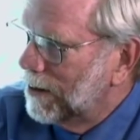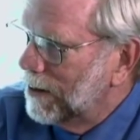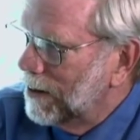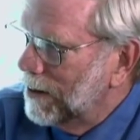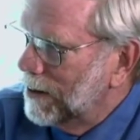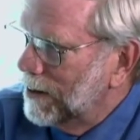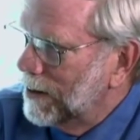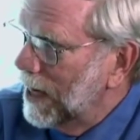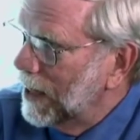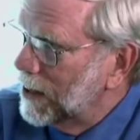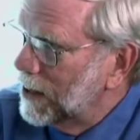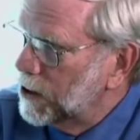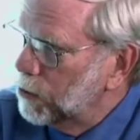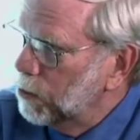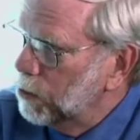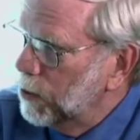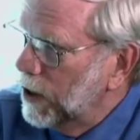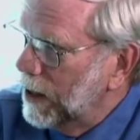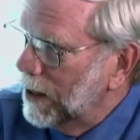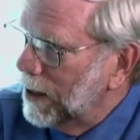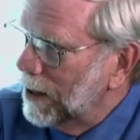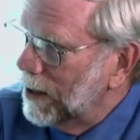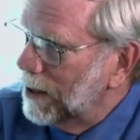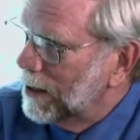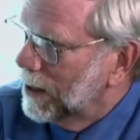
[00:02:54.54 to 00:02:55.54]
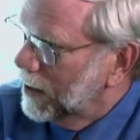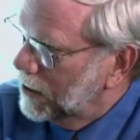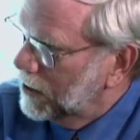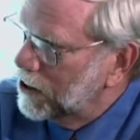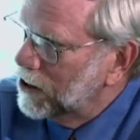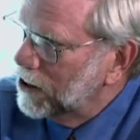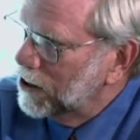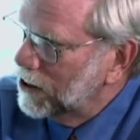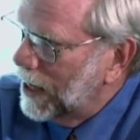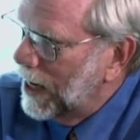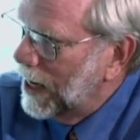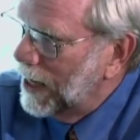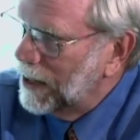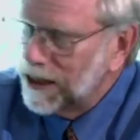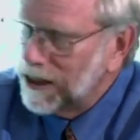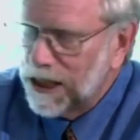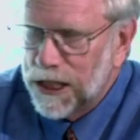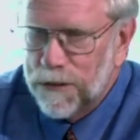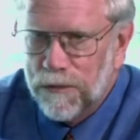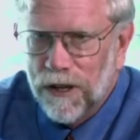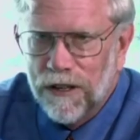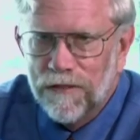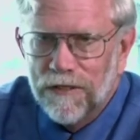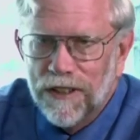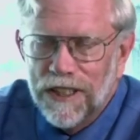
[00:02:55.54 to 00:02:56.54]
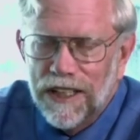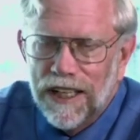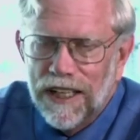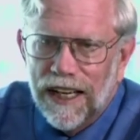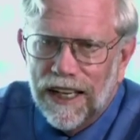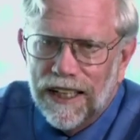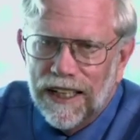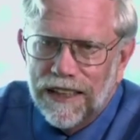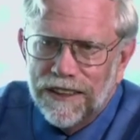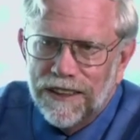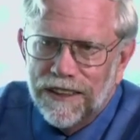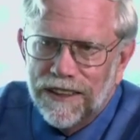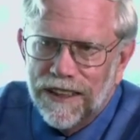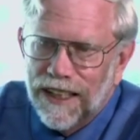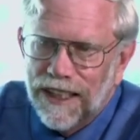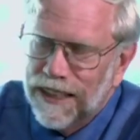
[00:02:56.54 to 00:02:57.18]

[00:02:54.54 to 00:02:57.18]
next week. Let's just ask him over lunch.